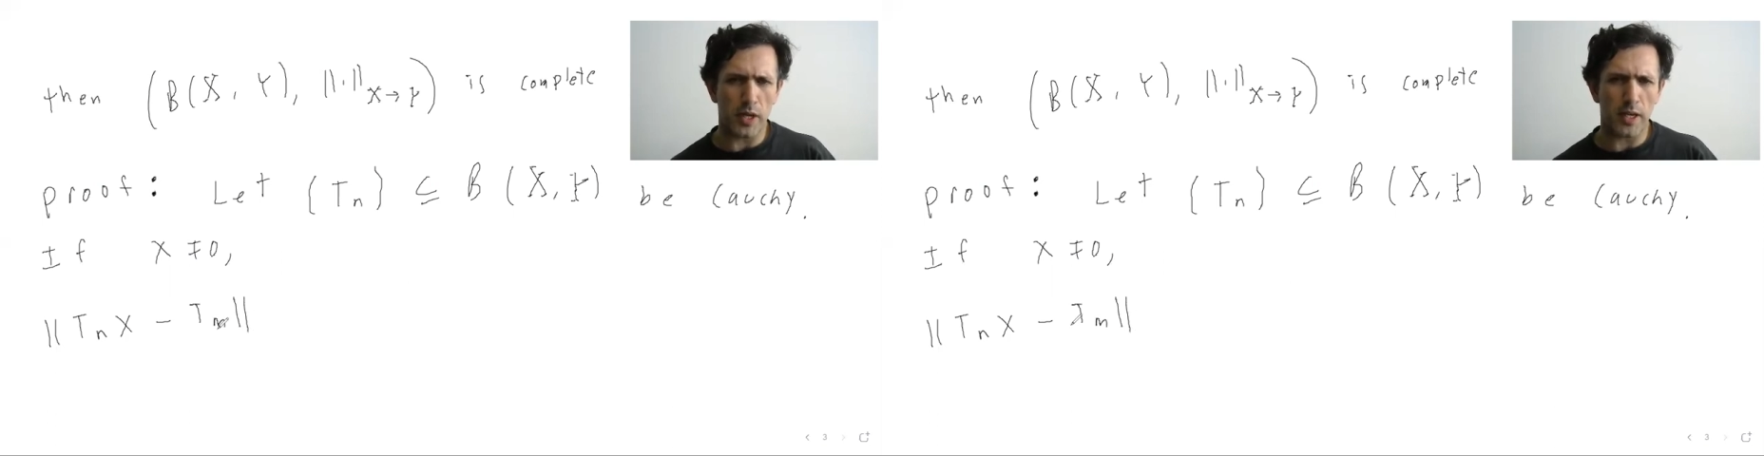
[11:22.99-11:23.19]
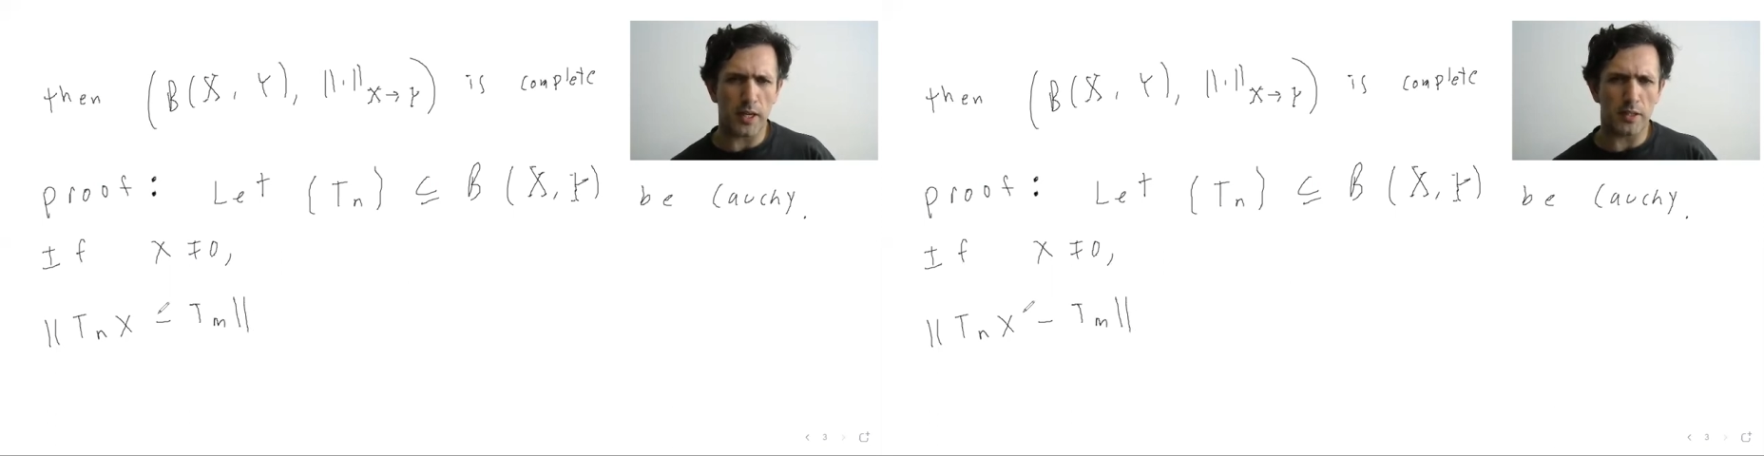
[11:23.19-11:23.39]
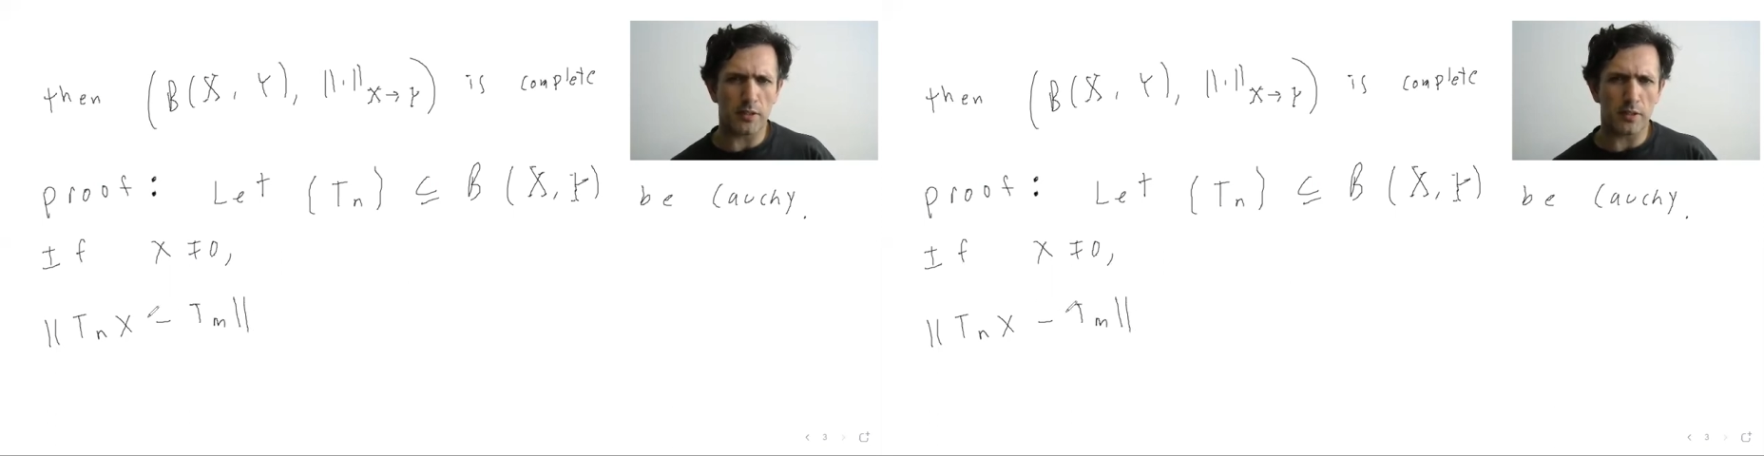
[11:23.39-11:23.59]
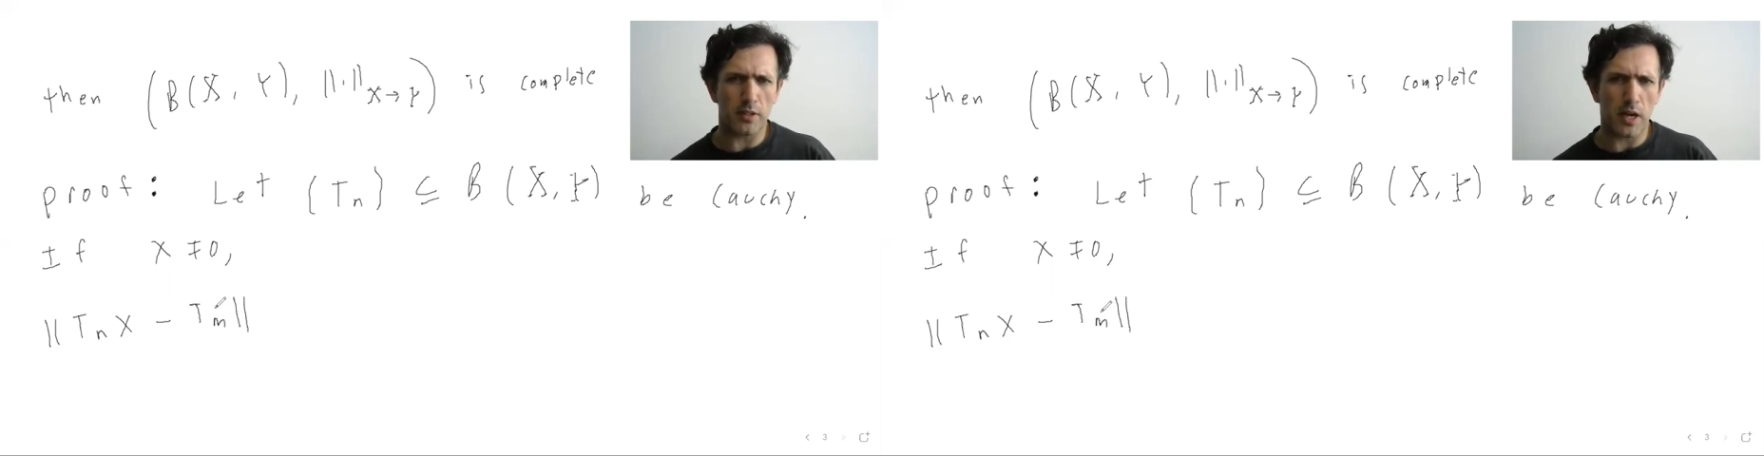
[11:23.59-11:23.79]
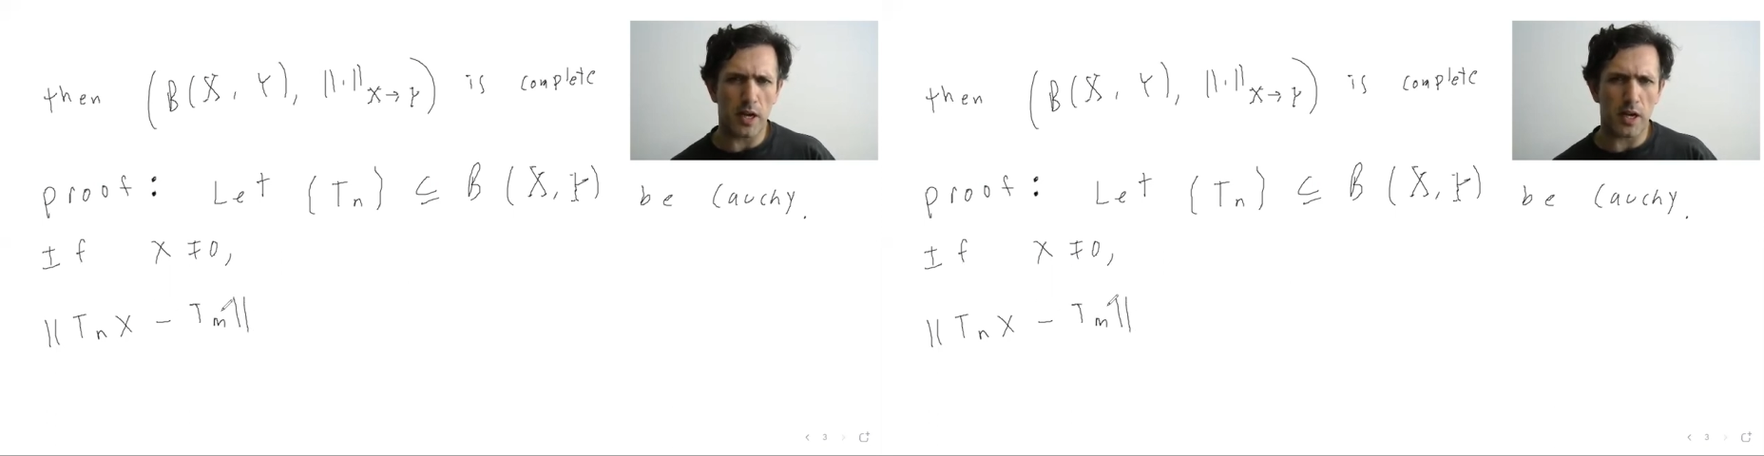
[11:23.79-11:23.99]

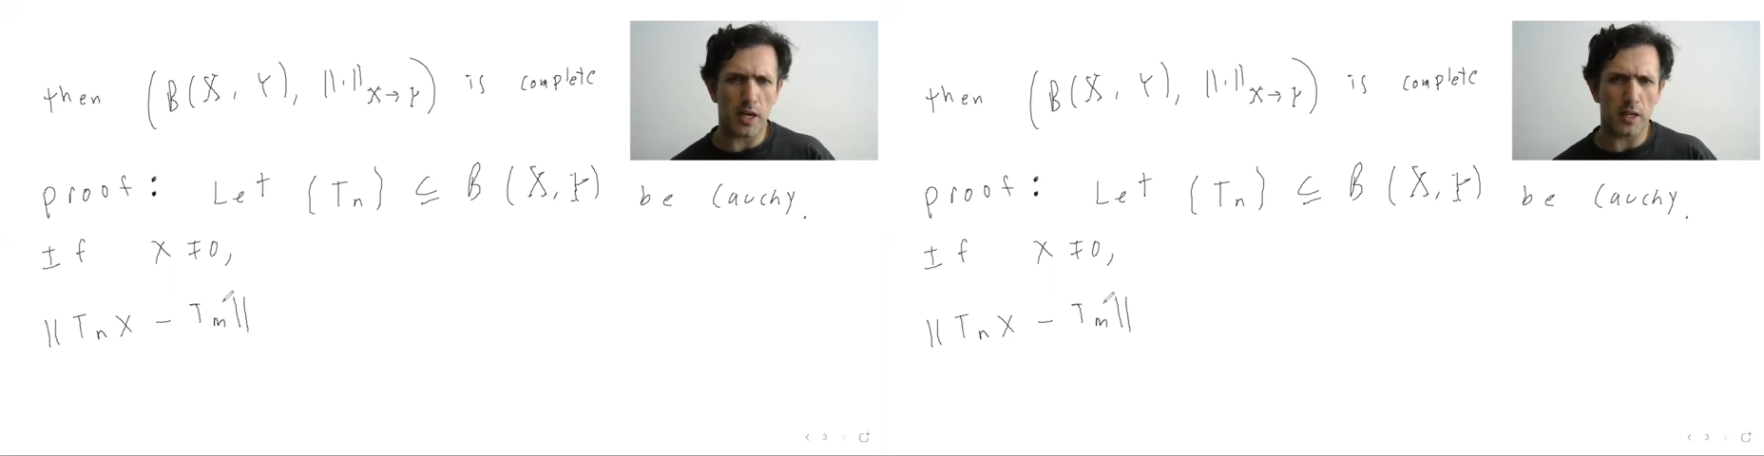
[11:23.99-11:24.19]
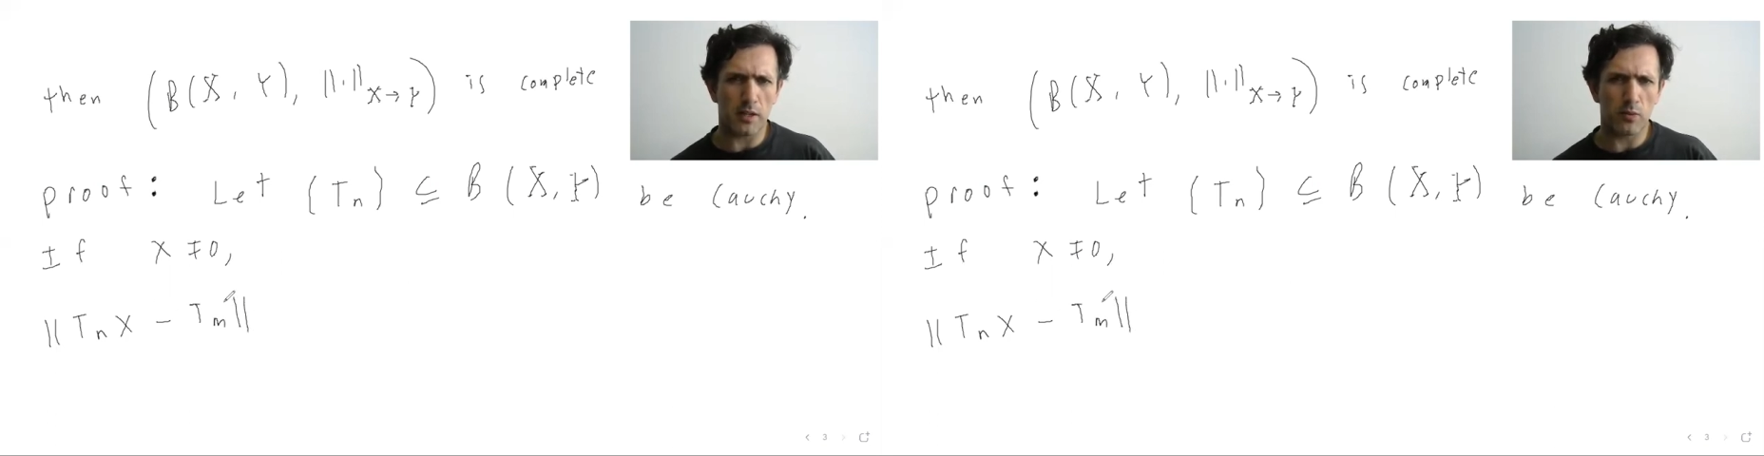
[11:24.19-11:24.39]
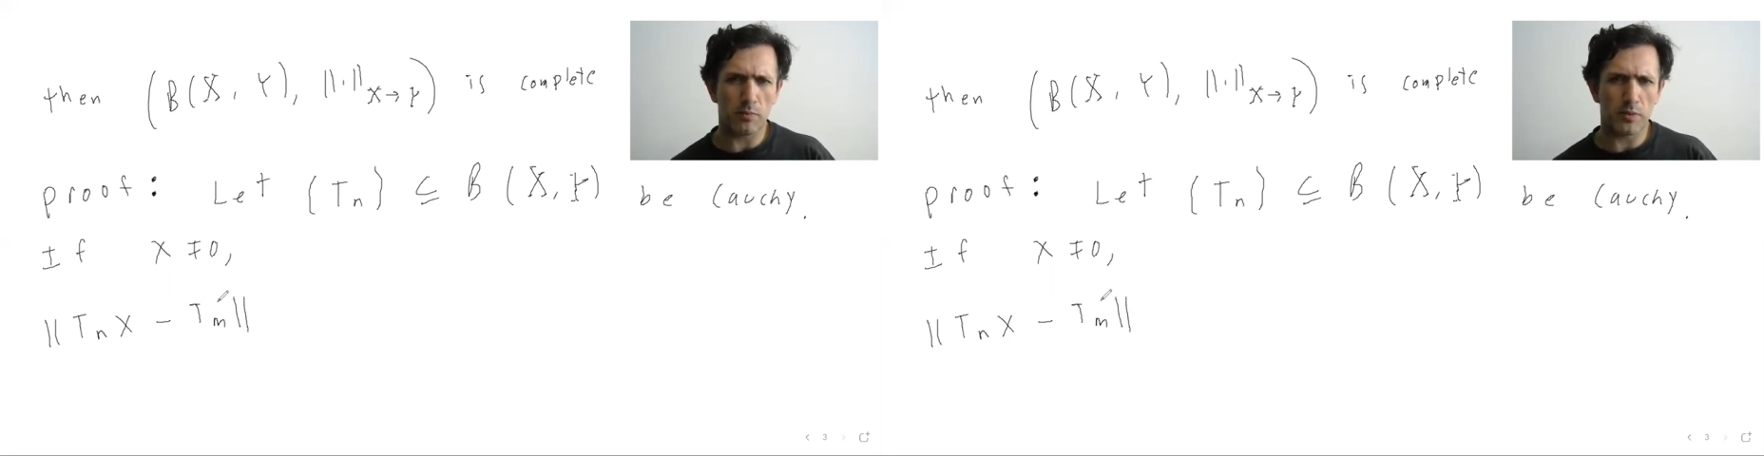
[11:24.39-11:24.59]
is, I